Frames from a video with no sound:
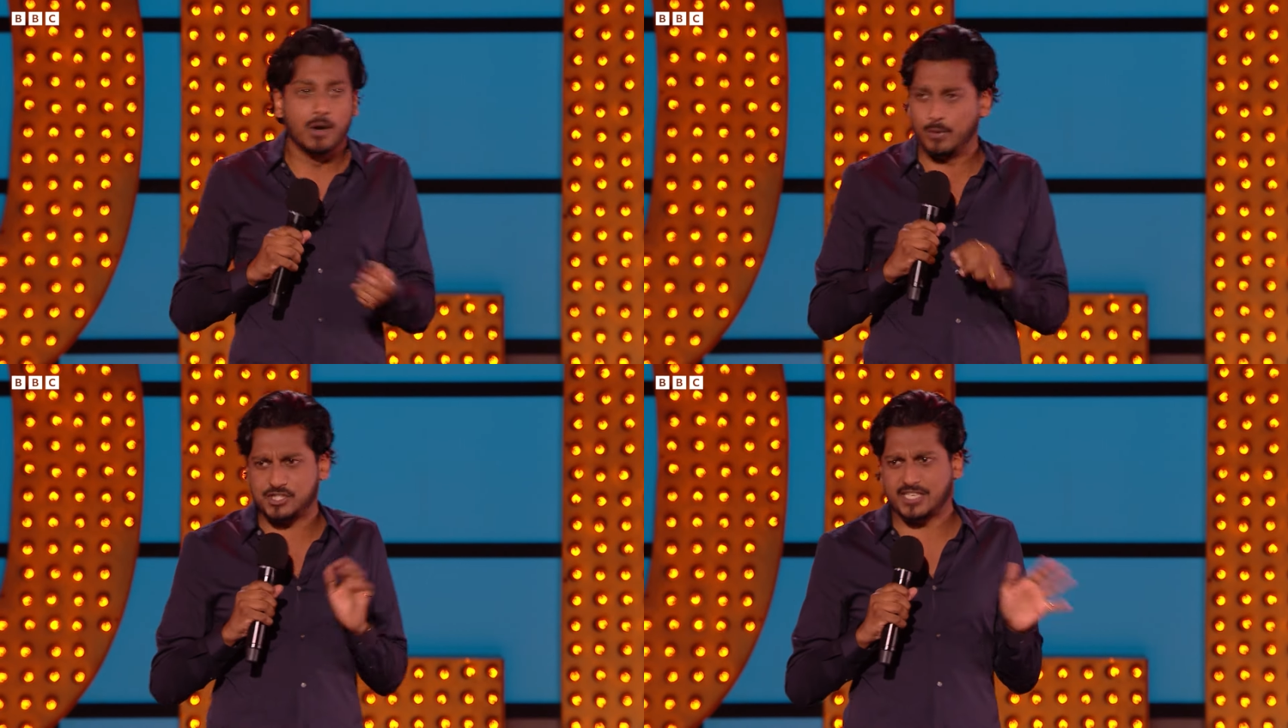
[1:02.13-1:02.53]

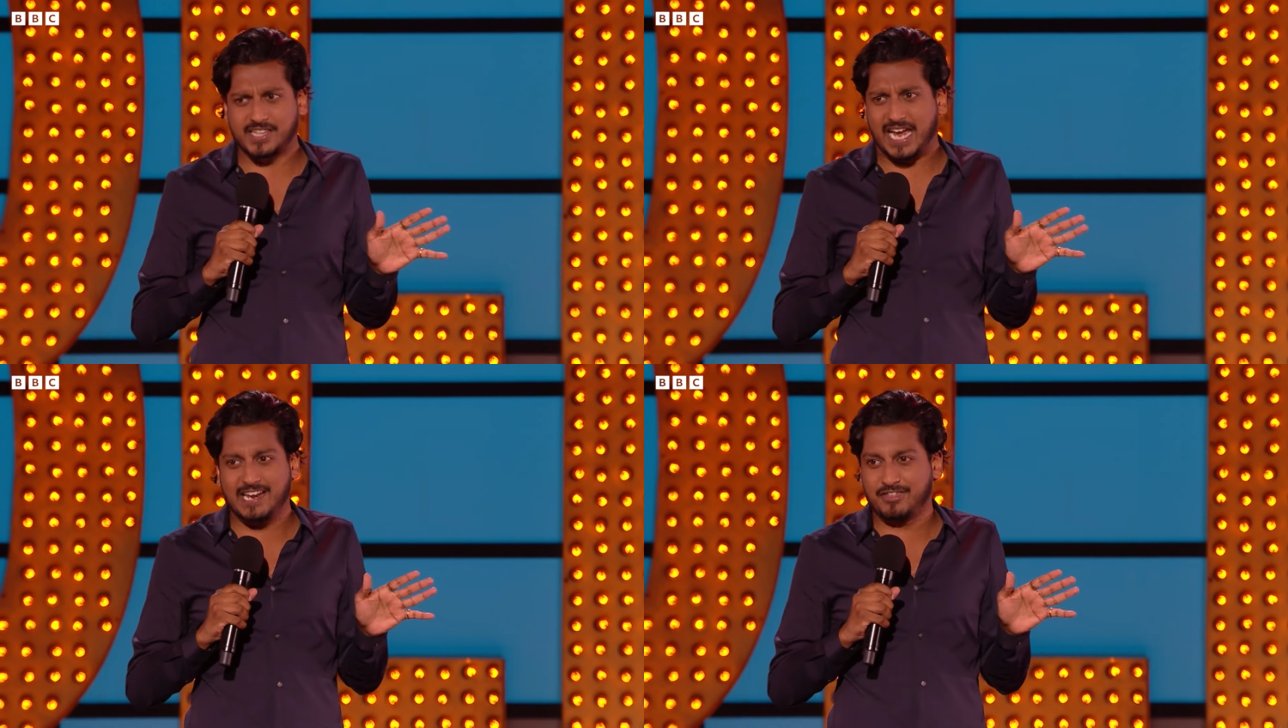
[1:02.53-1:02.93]
which, as
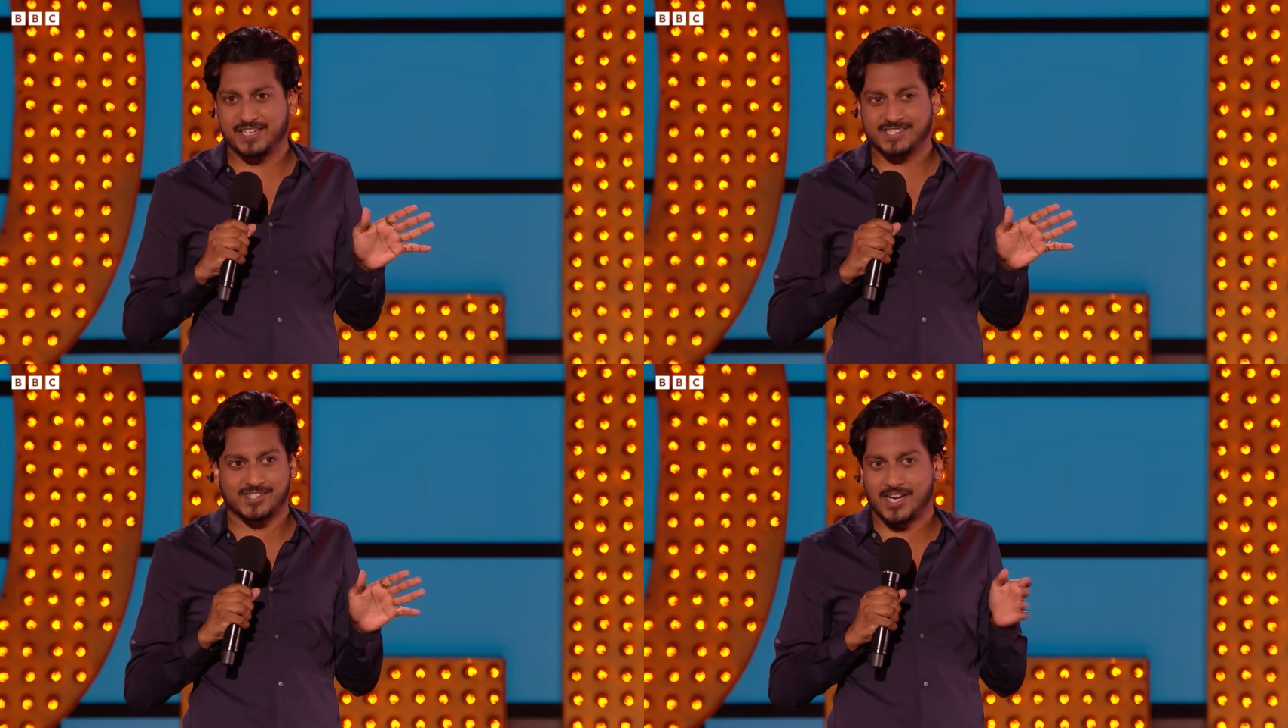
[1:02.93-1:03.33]
the
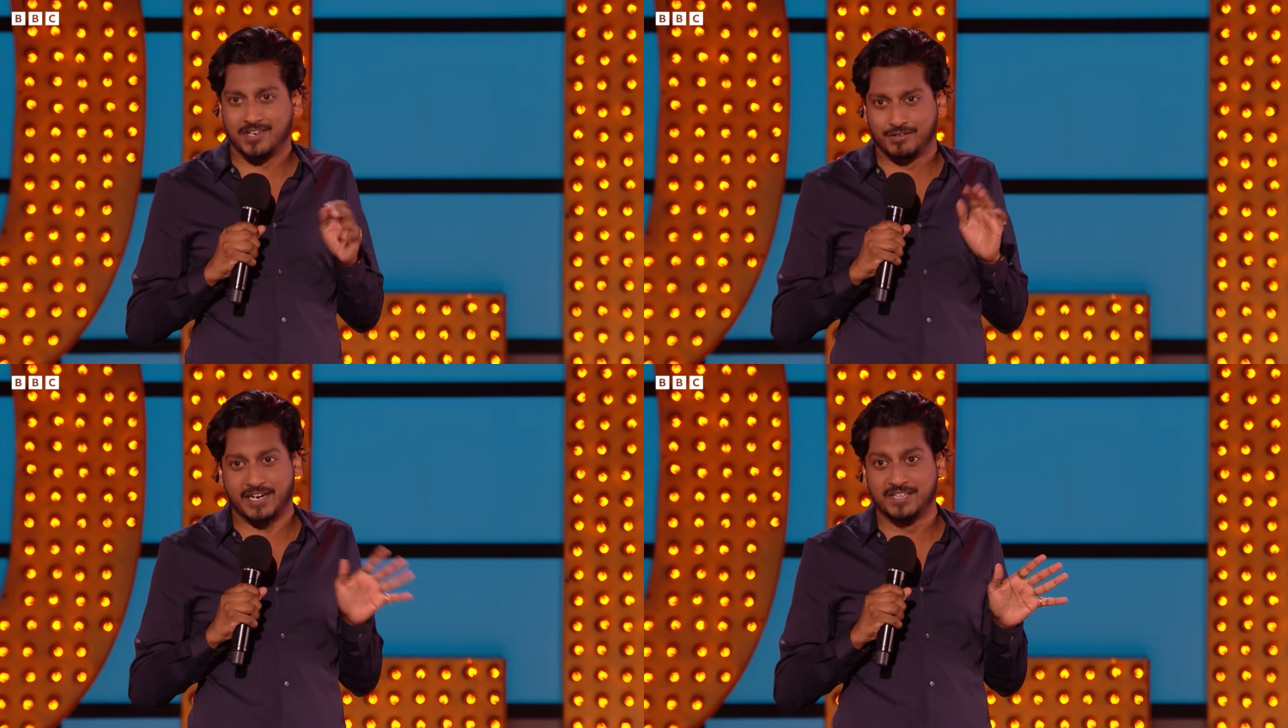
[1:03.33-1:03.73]
atheist
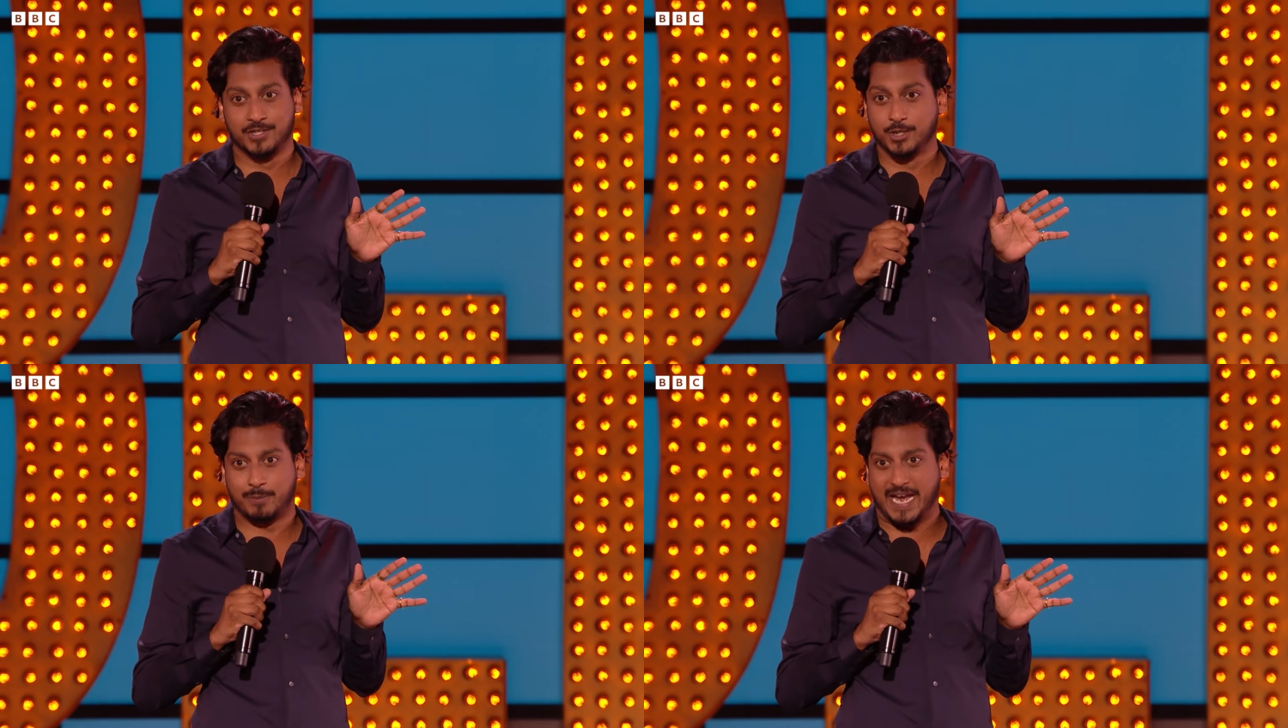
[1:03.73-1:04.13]
son of Hindu